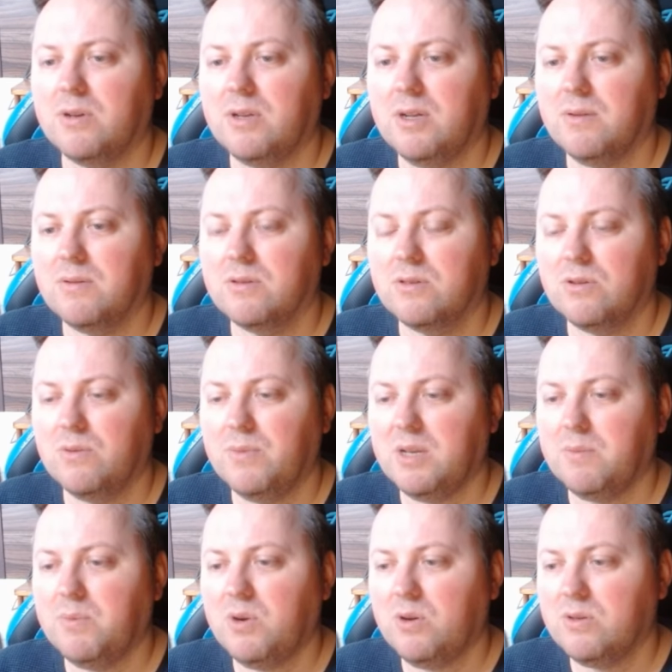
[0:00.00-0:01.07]
Yeah, so many
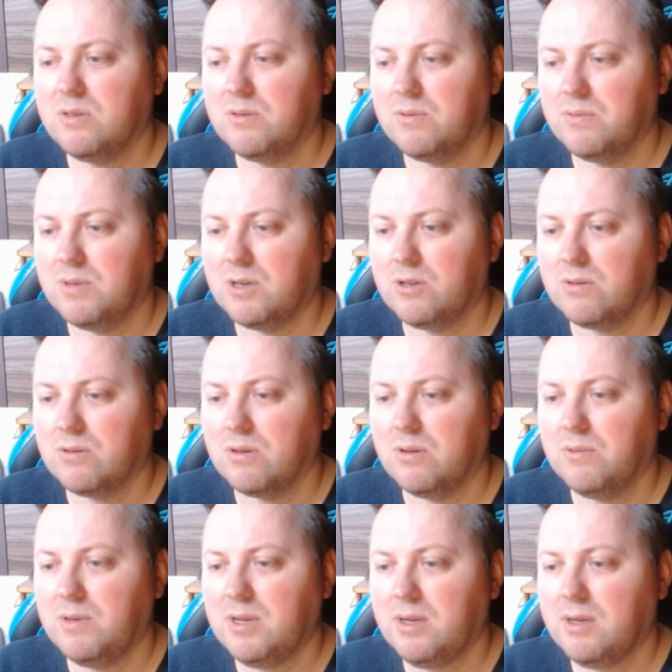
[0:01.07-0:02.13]
pawns, we're totally
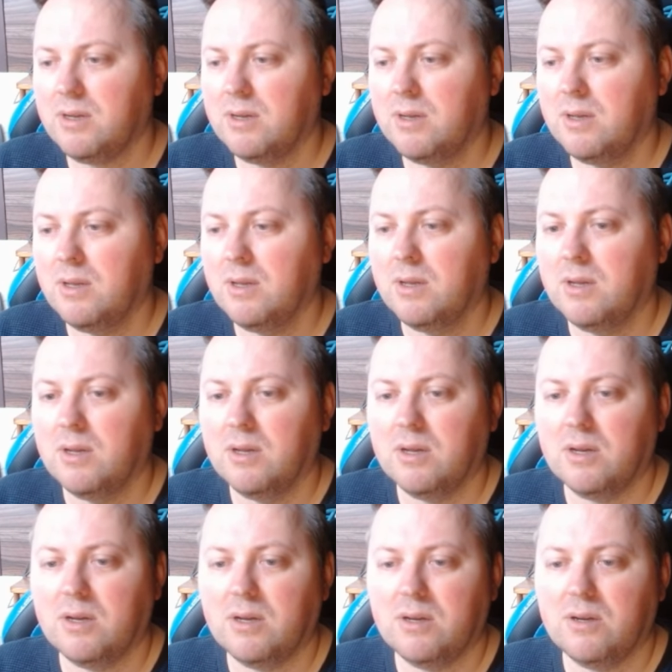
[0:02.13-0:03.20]
winning.
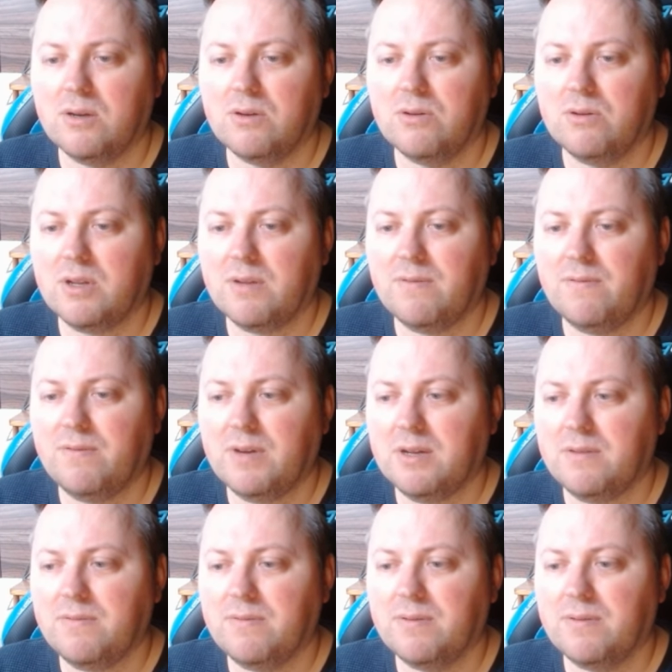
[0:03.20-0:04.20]
Rook f5,